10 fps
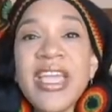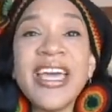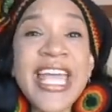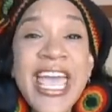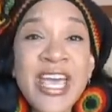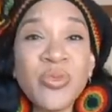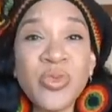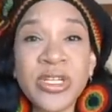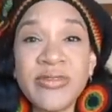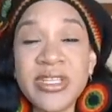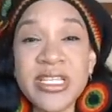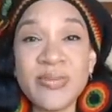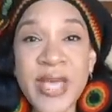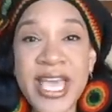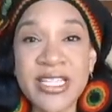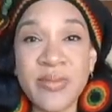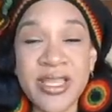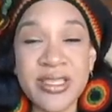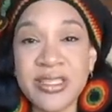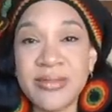I'd had one of these bags
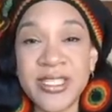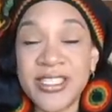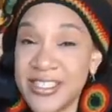by this